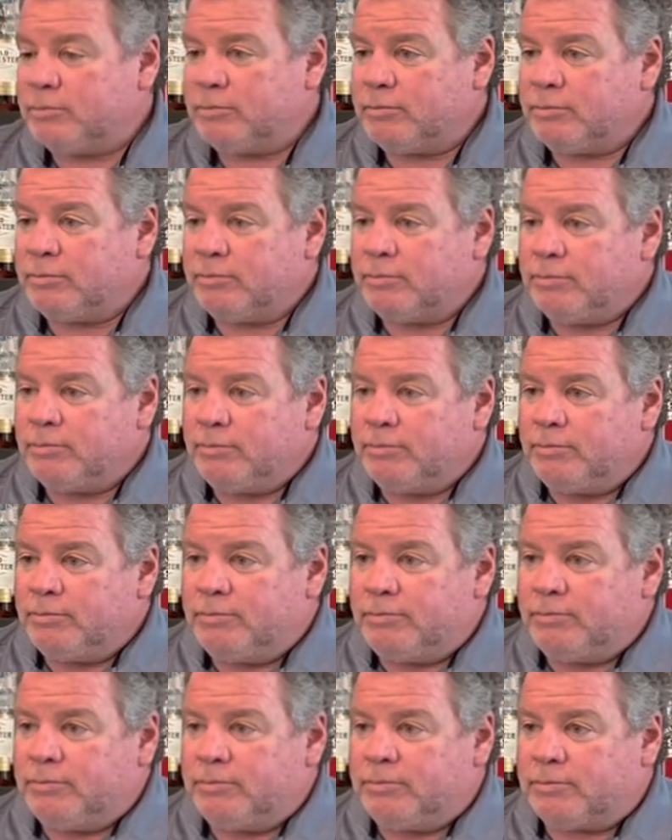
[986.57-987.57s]

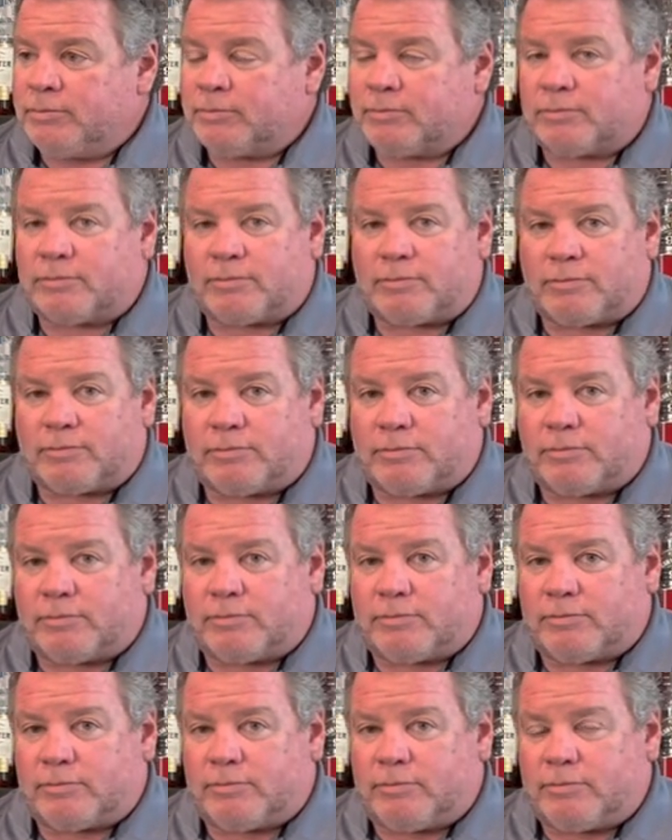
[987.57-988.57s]

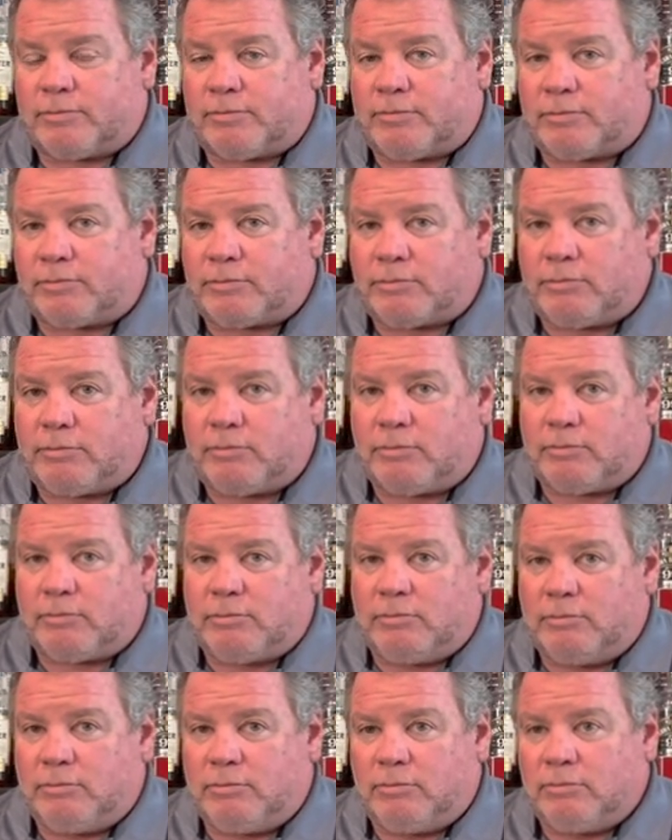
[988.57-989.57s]

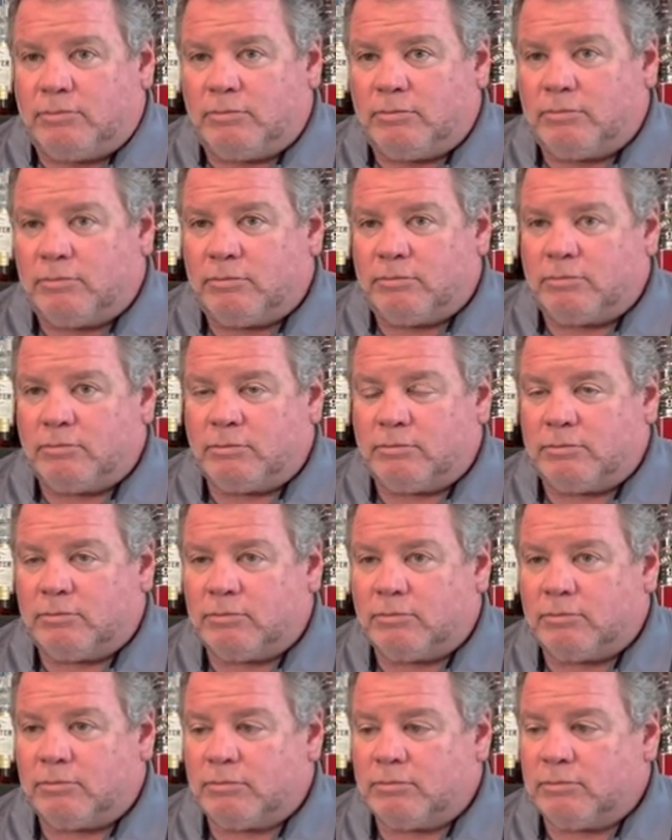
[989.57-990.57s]

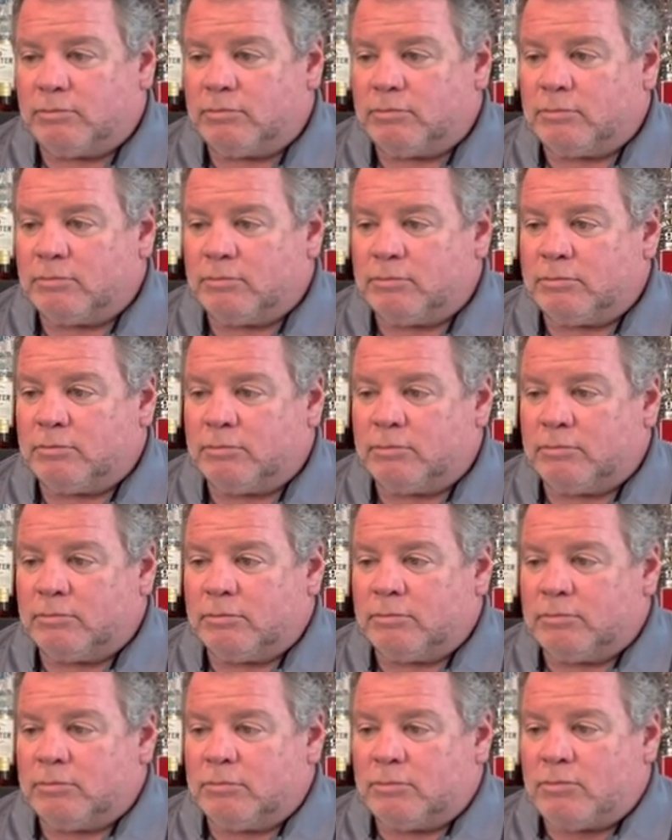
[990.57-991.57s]

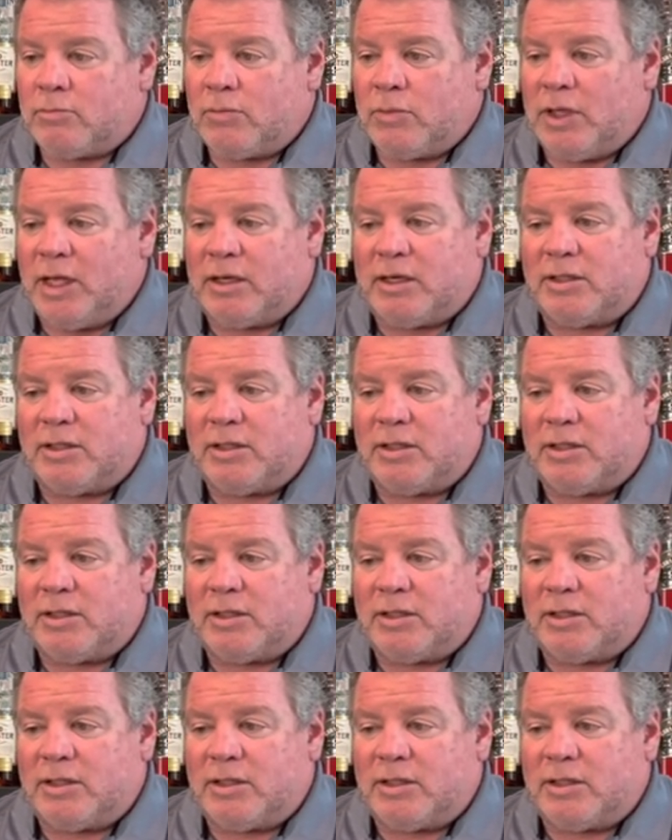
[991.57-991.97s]
This person isn't speaking.